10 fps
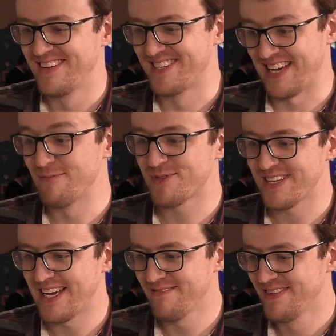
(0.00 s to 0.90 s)
to
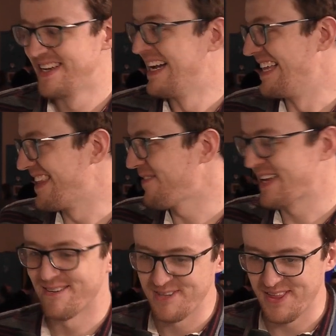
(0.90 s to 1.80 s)
Amsterdam and definitely
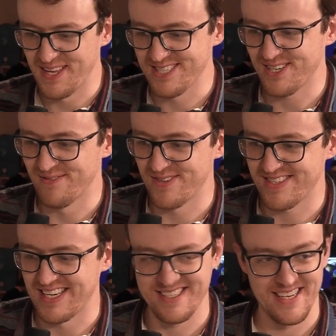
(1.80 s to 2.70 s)
come to the Things conference
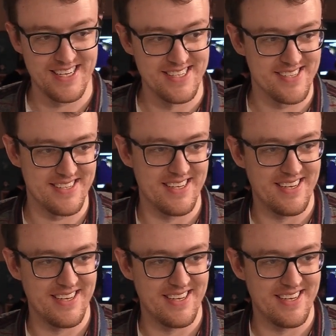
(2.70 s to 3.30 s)
next year, because